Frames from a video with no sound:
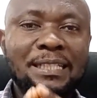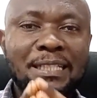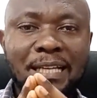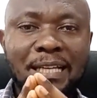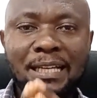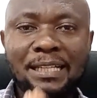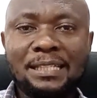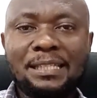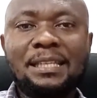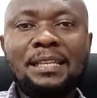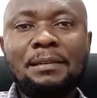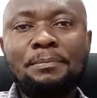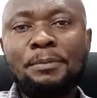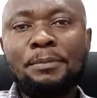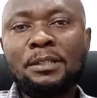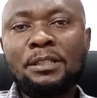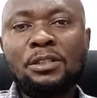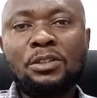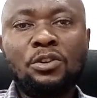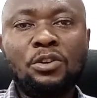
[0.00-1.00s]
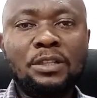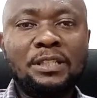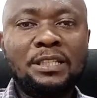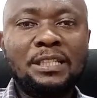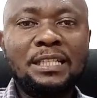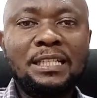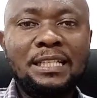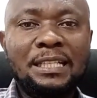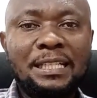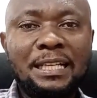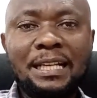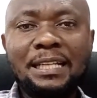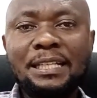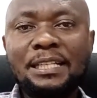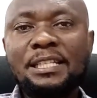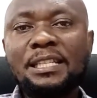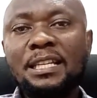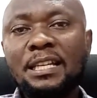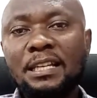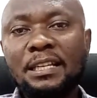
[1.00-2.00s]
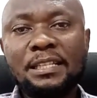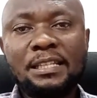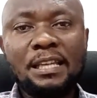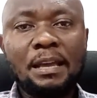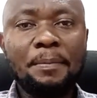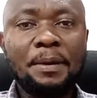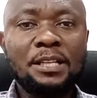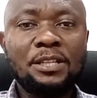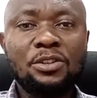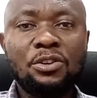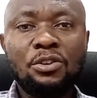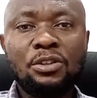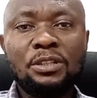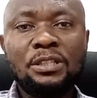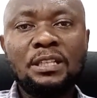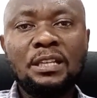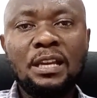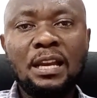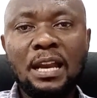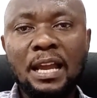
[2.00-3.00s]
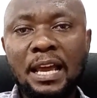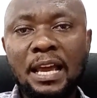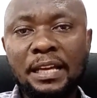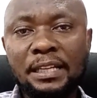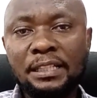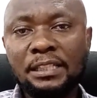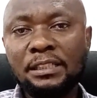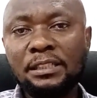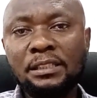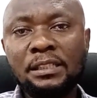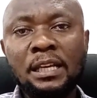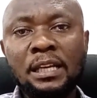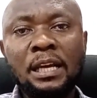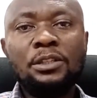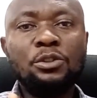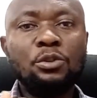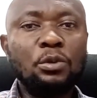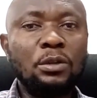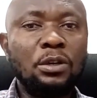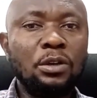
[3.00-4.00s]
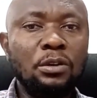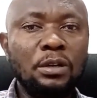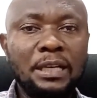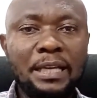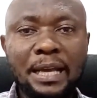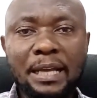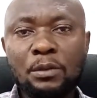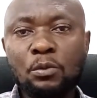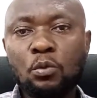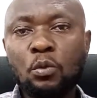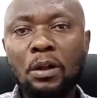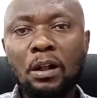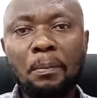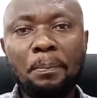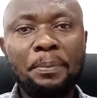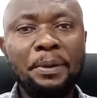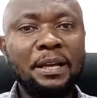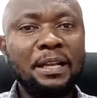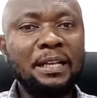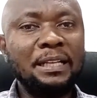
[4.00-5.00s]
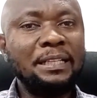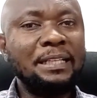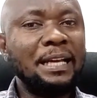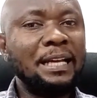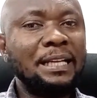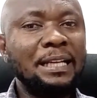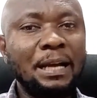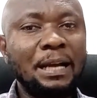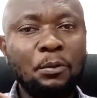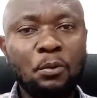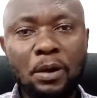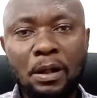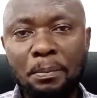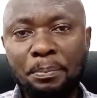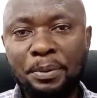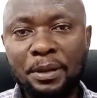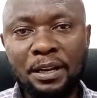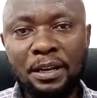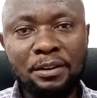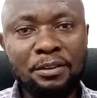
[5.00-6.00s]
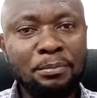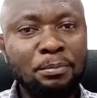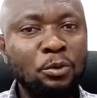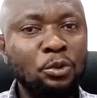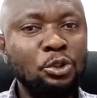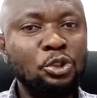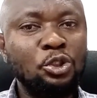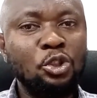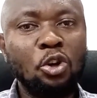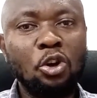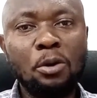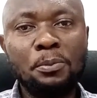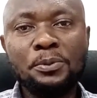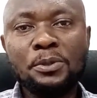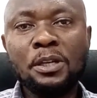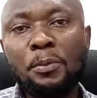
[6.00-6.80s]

Get cybersecurity, get the skill in cybersecurity, learn it, you're going to get well paid, get well paid remote jobs.